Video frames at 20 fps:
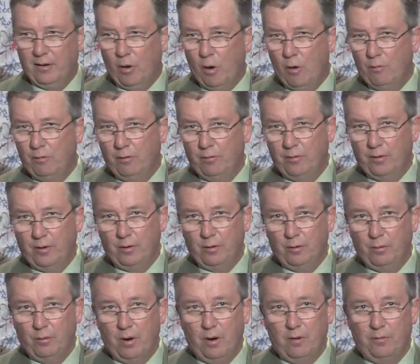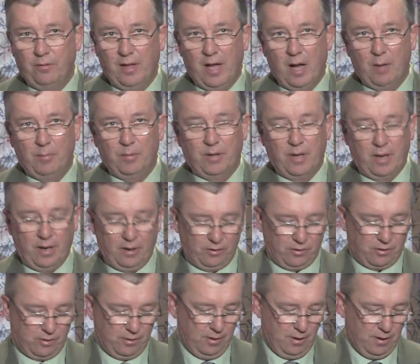an overview of the
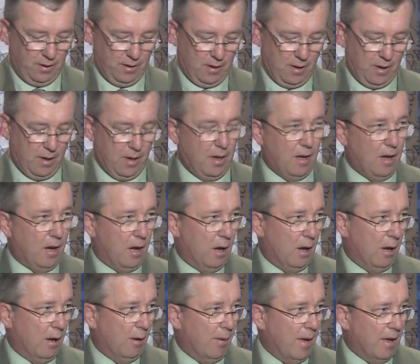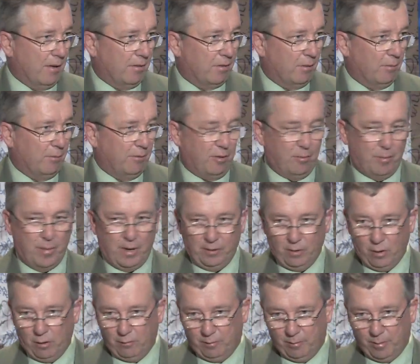application. As some of you may
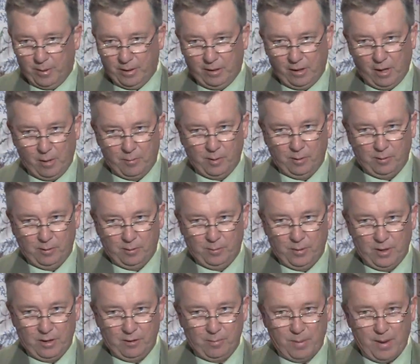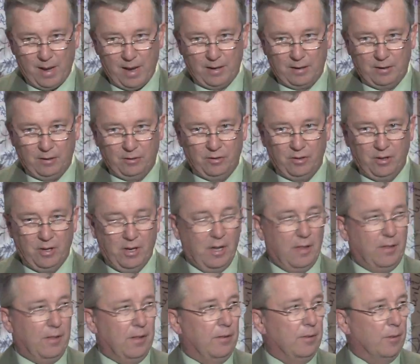know from picking up the press package,
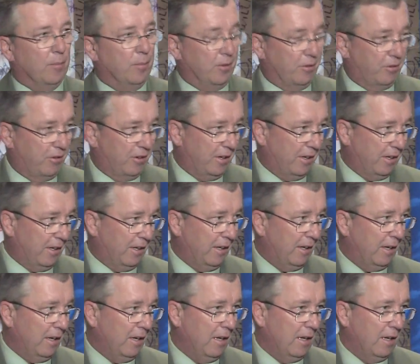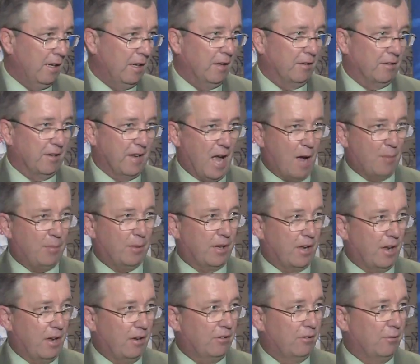the proceeding is an
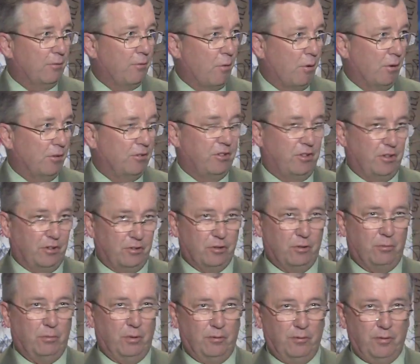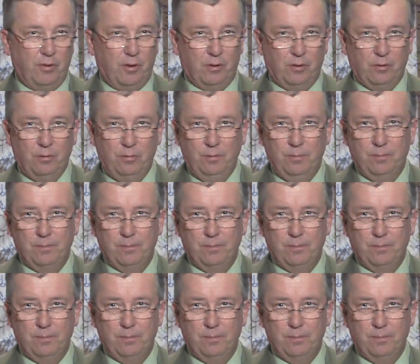application for a judicial review.